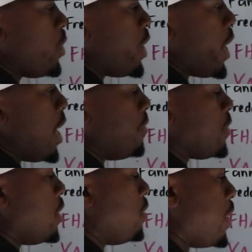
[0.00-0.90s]
we
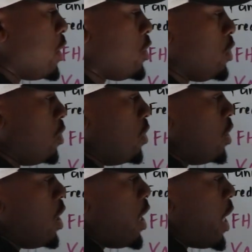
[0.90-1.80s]
have
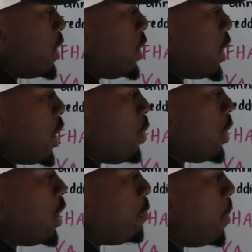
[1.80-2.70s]
conventional. And
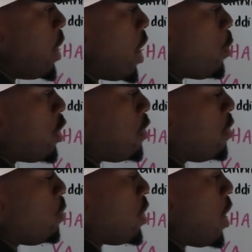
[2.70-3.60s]
generally speaking,
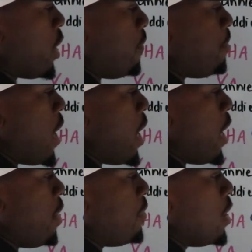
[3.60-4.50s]
we're talking
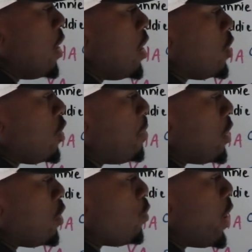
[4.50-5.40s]
5 to
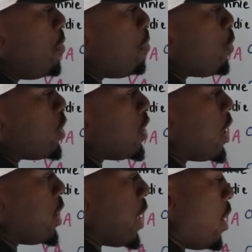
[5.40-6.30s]
about 20%